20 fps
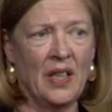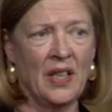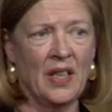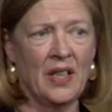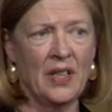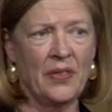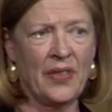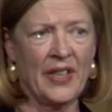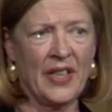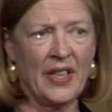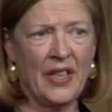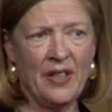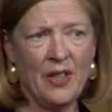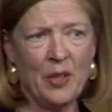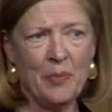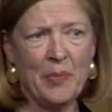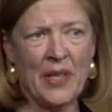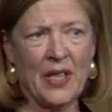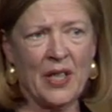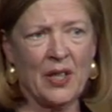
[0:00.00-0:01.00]
And if I
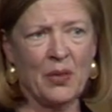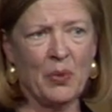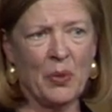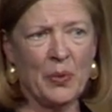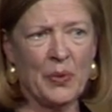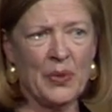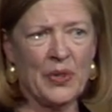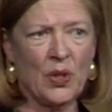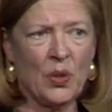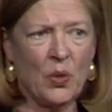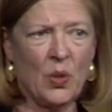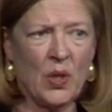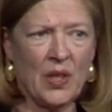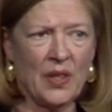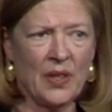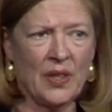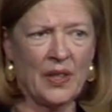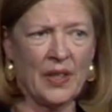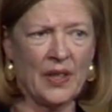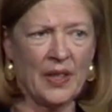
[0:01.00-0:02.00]
cared about it, what was the
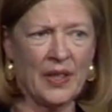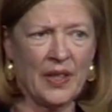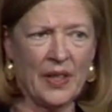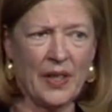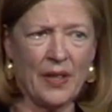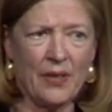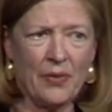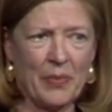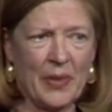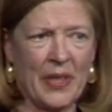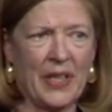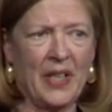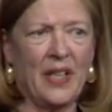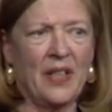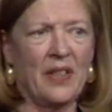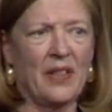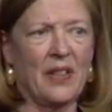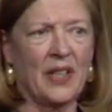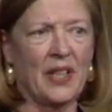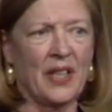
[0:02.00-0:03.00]
quality of my
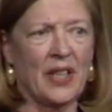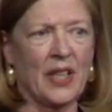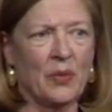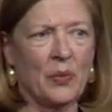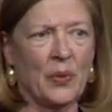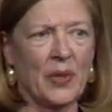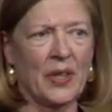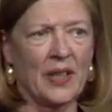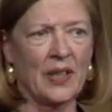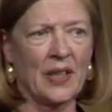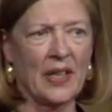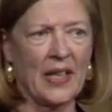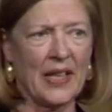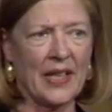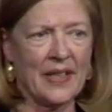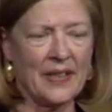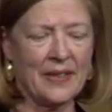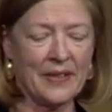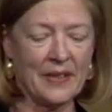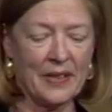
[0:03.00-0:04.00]
caring and would it
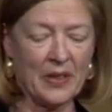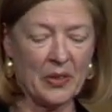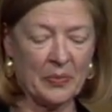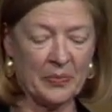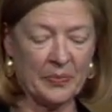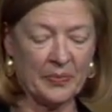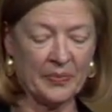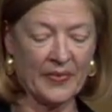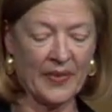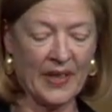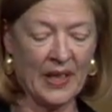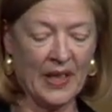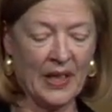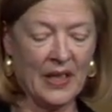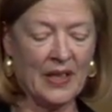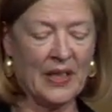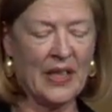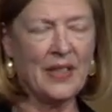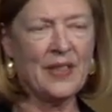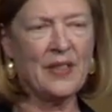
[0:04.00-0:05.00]
last?
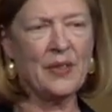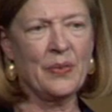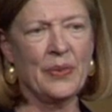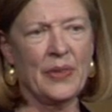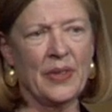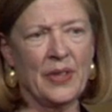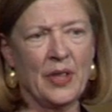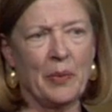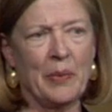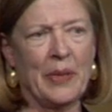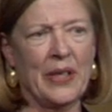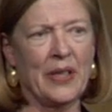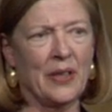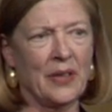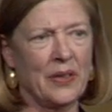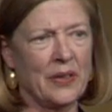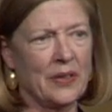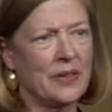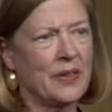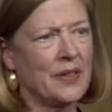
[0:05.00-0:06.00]
That's really
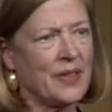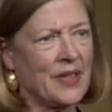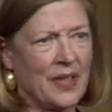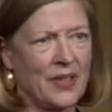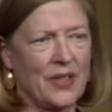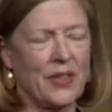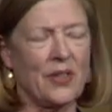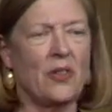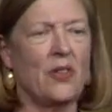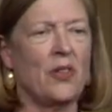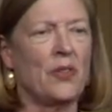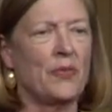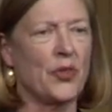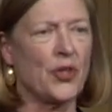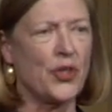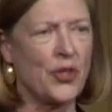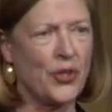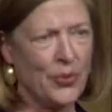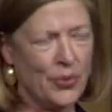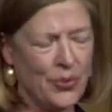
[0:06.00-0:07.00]
about says it all for
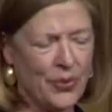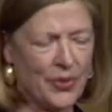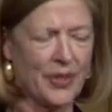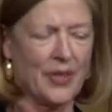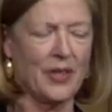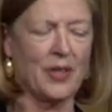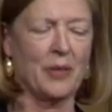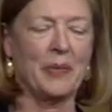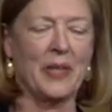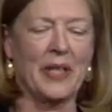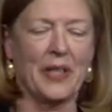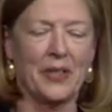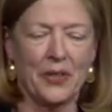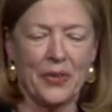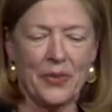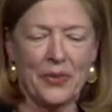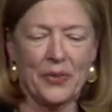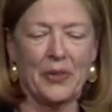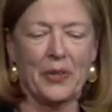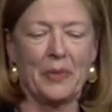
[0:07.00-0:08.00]
choosing a
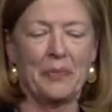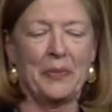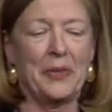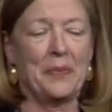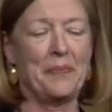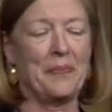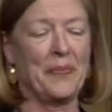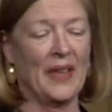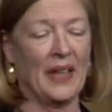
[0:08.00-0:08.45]
manuscript.